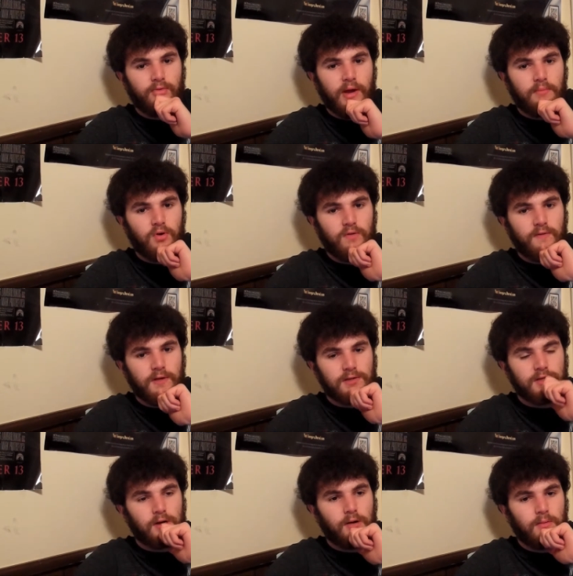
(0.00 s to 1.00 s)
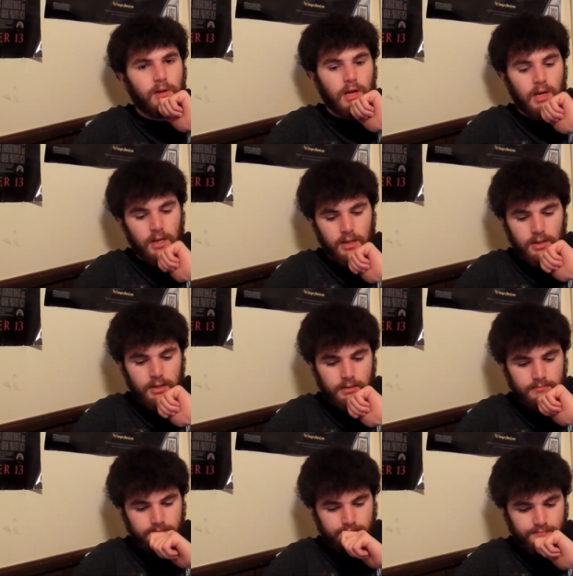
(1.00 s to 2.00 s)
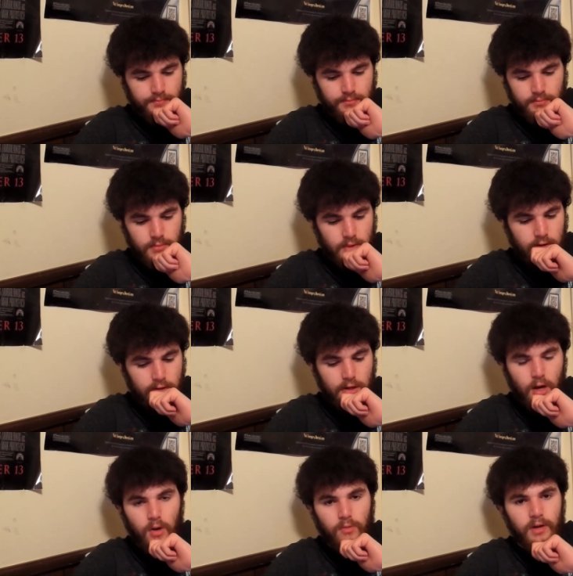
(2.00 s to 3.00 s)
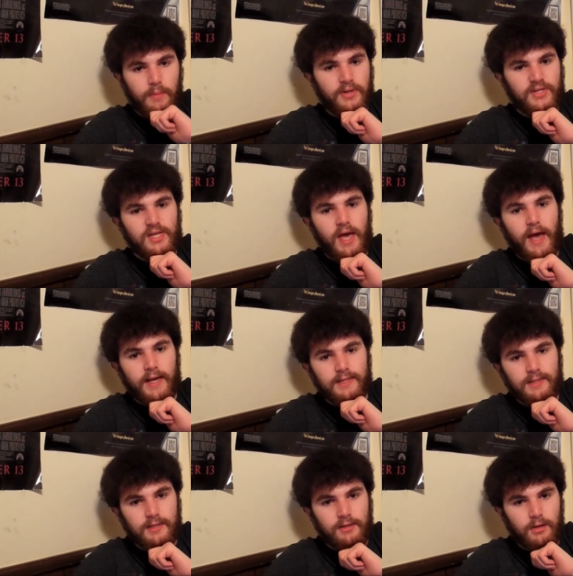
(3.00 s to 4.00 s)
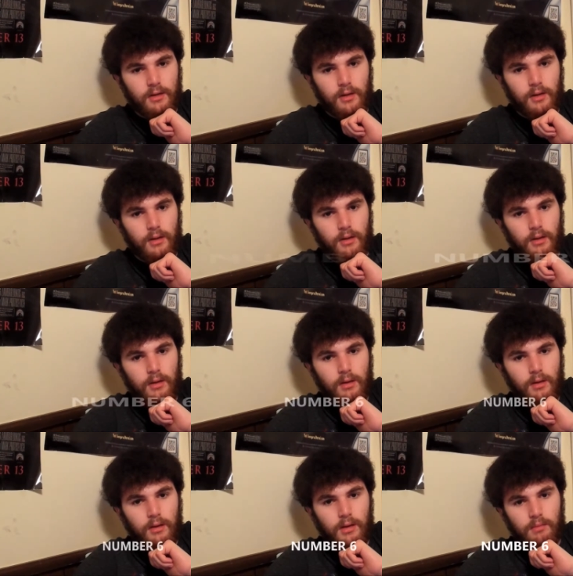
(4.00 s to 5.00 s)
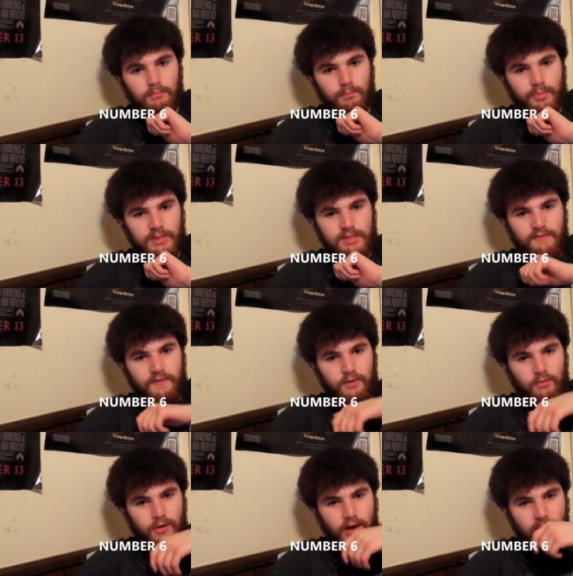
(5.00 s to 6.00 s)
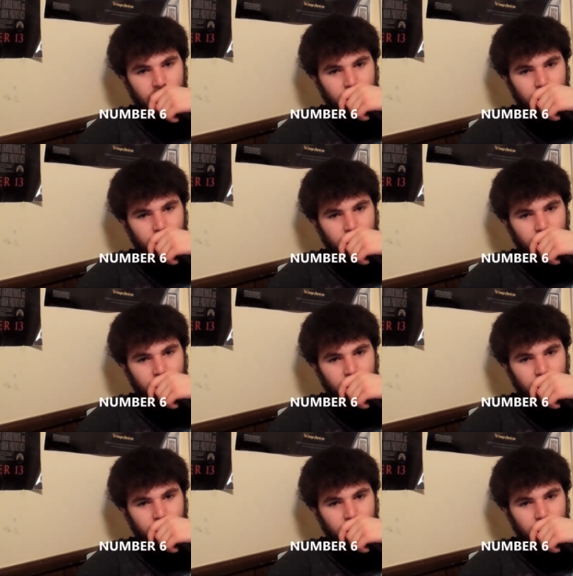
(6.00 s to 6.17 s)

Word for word: great movie. So, um, there you go. Number six, Pacific Rim, one